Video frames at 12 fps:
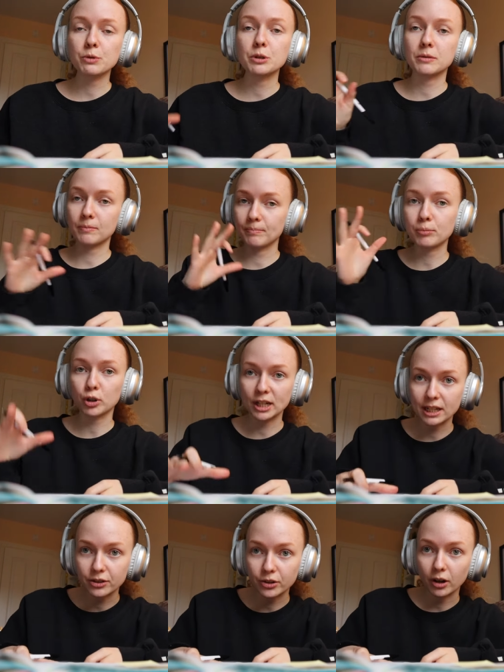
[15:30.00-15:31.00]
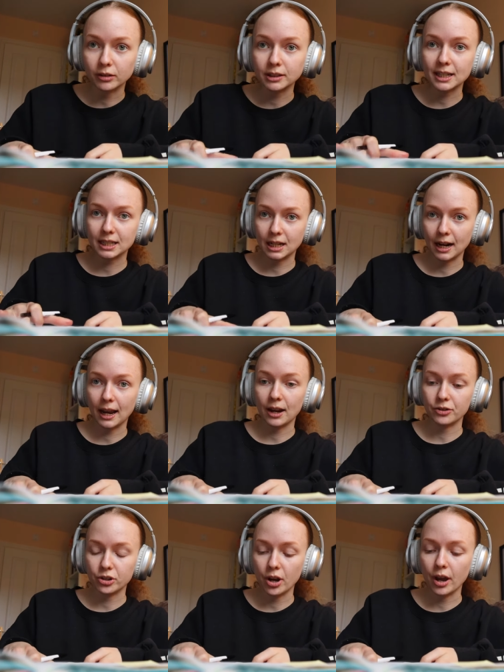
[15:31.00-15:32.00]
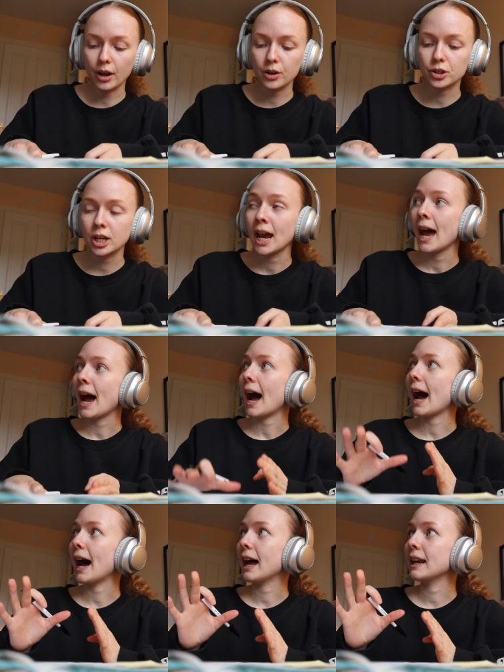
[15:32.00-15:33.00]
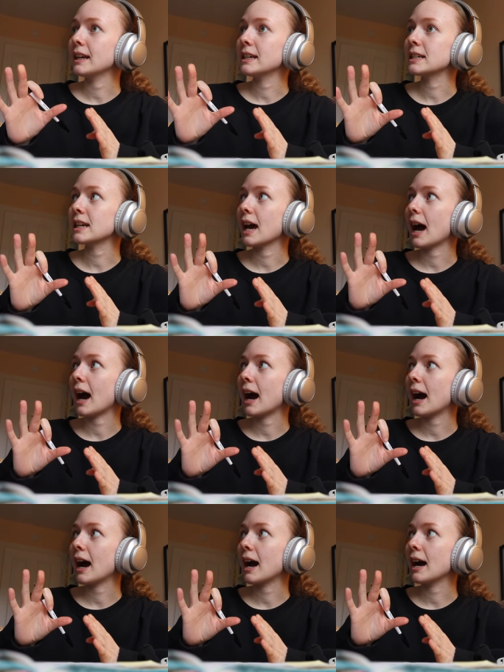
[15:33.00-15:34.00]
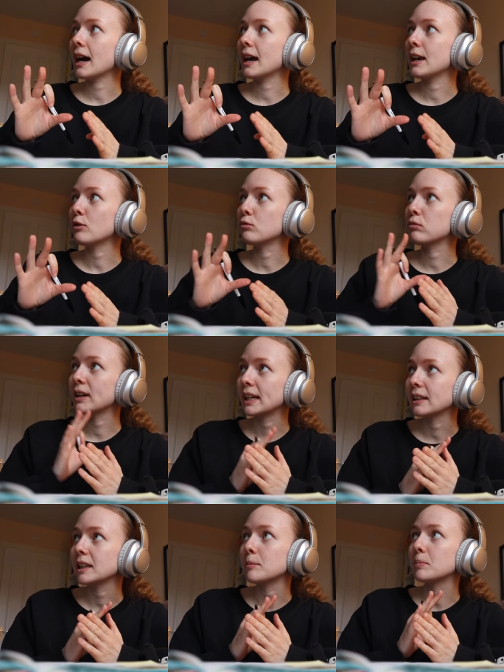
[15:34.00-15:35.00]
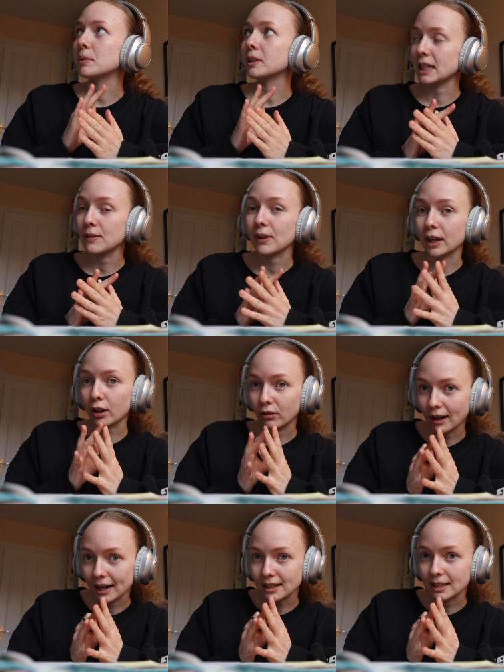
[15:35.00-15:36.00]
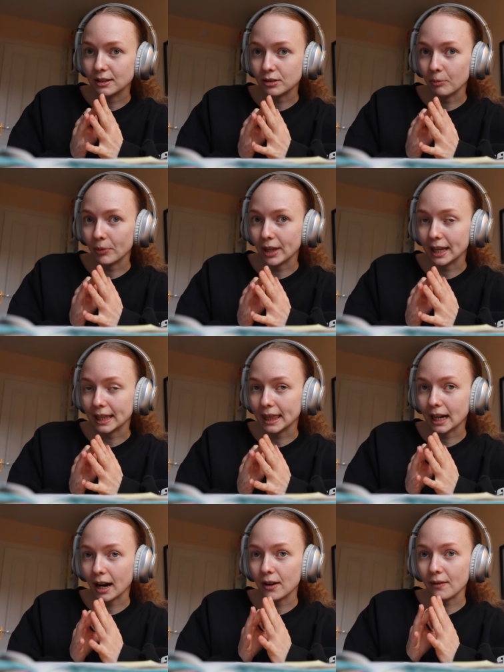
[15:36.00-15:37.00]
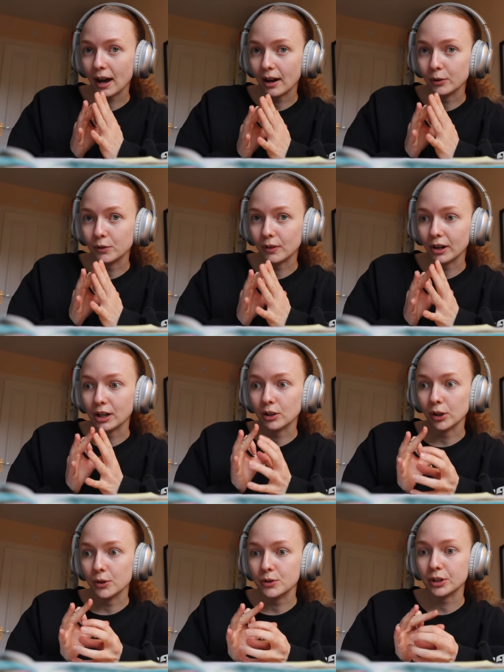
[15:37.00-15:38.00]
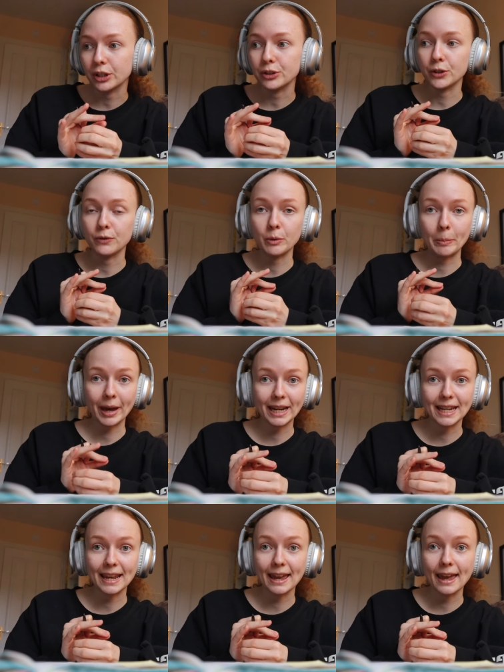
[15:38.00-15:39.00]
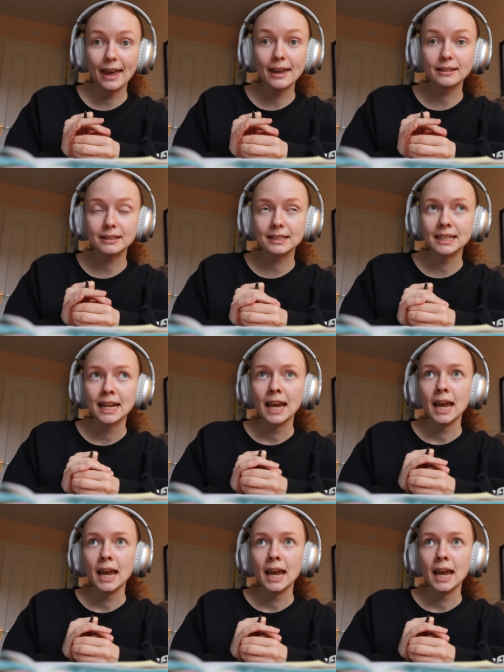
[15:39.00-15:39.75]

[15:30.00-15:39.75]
was preached on last night at church, and I really believe it corrected something that I've held very closely to for many years